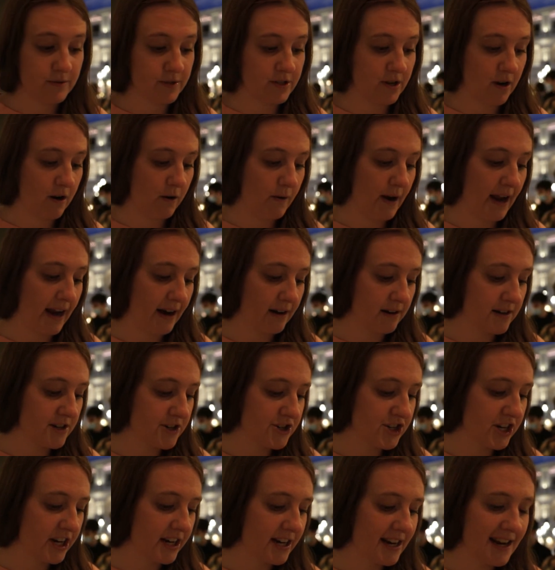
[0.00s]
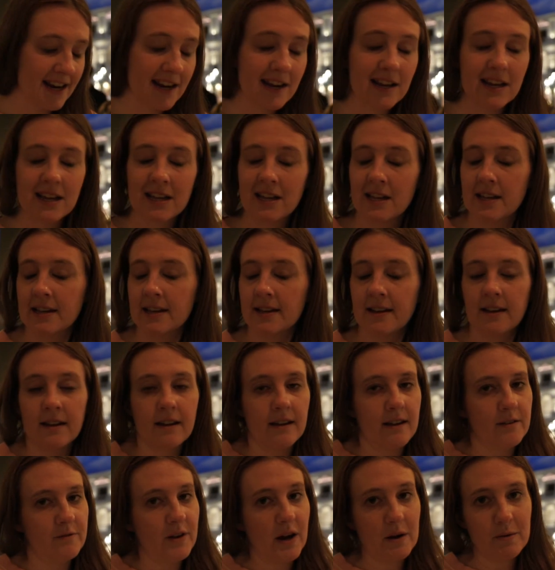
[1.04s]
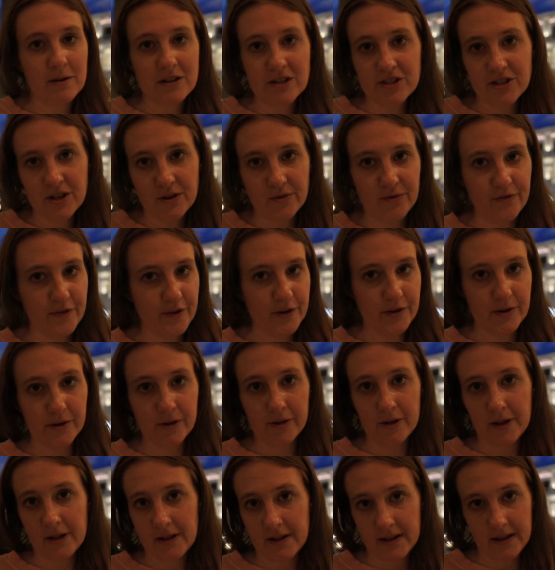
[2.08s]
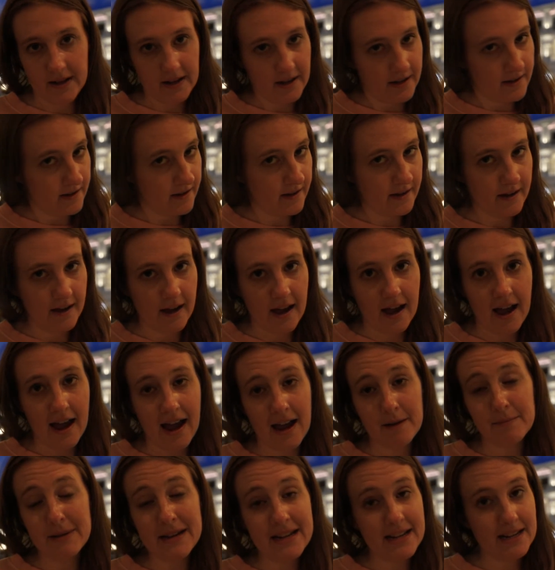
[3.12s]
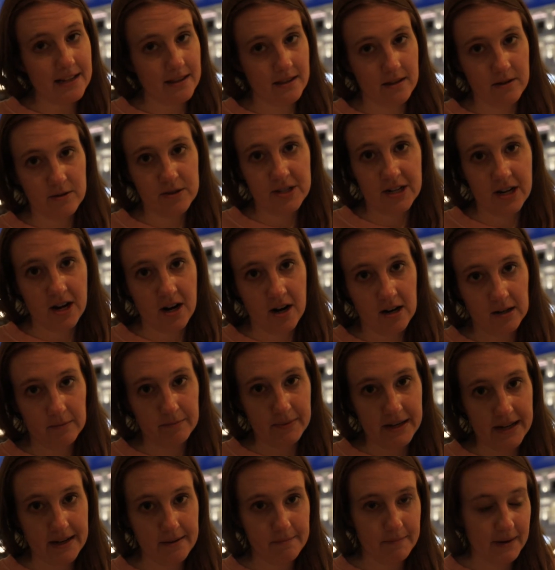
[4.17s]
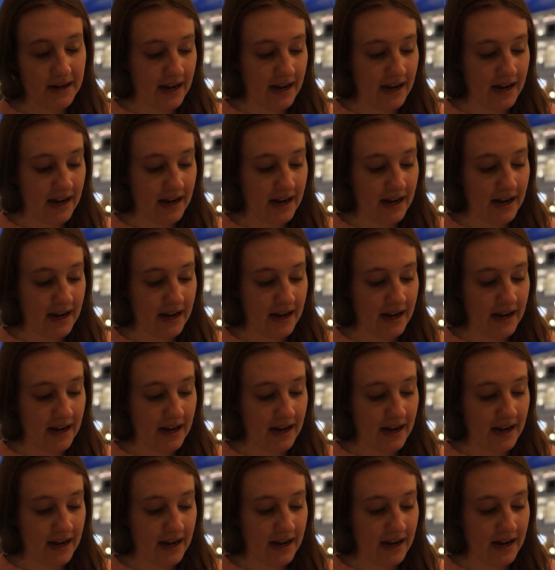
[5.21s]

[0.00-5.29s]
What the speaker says: So arancini, if I weren't so full, I'd be eating those in a heartbeat.